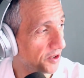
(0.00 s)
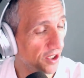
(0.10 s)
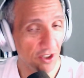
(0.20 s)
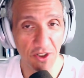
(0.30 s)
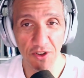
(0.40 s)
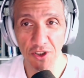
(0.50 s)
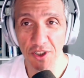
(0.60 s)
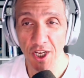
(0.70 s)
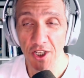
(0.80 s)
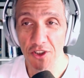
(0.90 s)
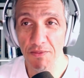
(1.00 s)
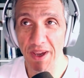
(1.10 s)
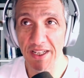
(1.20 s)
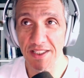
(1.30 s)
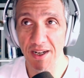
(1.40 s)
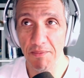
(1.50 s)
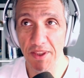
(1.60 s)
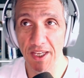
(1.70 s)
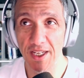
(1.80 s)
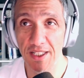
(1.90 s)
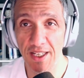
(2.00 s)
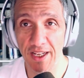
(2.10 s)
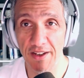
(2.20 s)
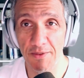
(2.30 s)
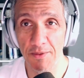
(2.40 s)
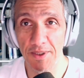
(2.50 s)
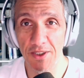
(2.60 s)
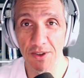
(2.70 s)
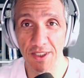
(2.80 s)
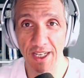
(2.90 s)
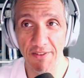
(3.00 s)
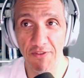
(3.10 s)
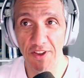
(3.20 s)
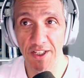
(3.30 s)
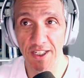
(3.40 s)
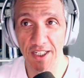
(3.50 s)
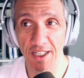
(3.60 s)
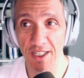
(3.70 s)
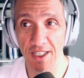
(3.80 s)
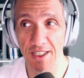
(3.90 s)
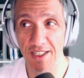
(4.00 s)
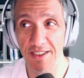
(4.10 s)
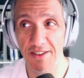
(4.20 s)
You make something like we used to get for the